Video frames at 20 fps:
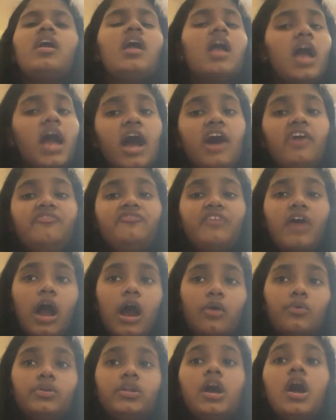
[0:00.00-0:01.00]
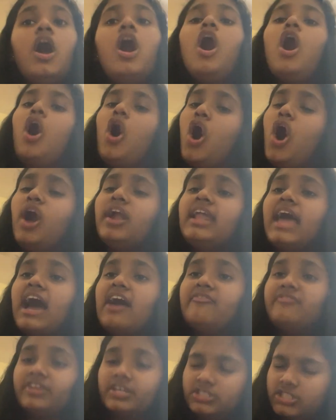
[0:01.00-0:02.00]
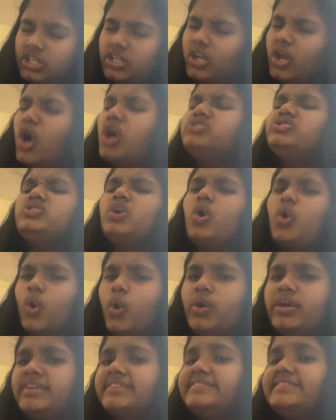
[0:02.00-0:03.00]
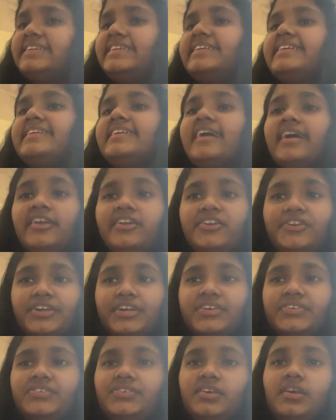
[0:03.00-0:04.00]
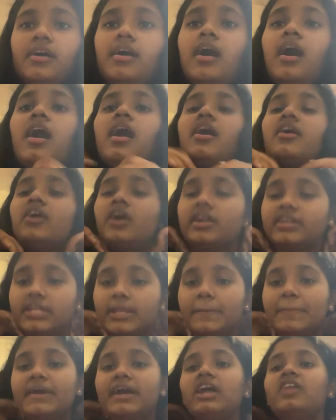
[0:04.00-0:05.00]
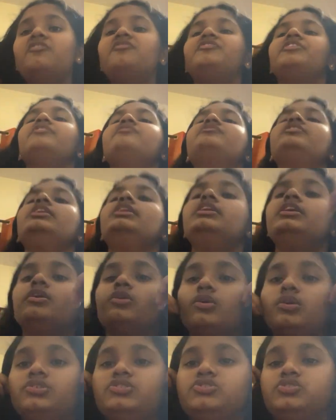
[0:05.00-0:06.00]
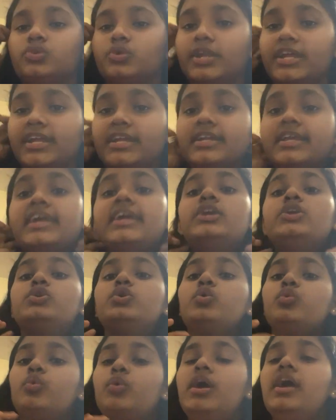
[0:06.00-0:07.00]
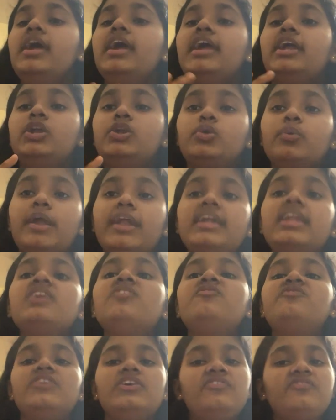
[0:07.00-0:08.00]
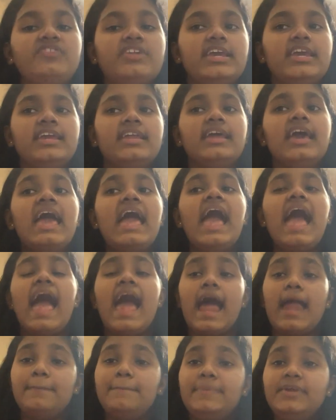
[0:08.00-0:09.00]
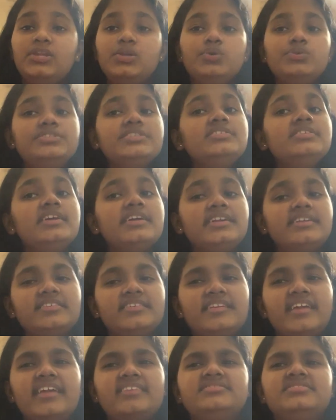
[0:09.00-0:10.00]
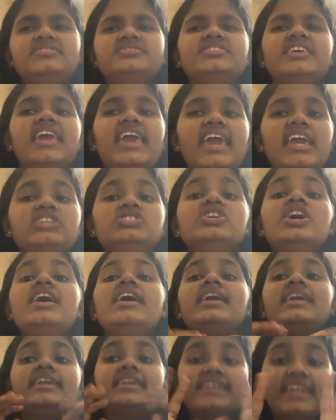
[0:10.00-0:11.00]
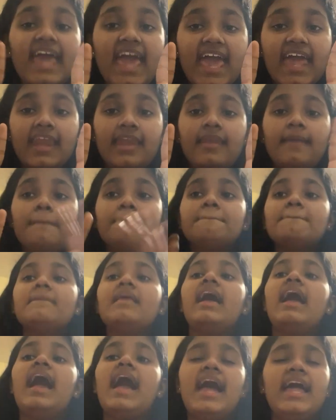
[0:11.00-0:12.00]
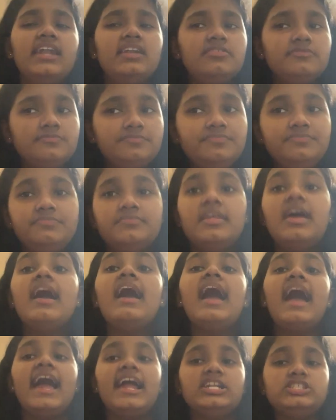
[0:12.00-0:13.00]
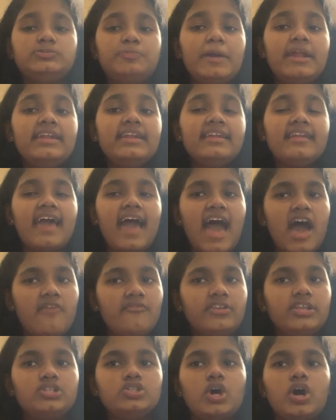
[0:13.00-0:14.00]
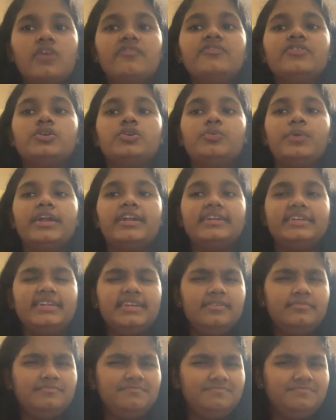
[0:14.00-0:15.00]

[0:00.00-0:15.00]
have found, on average, across the OECD countries, a typical 15-year-old student in 2015 had been using the internet since age 10 and spend an average of 29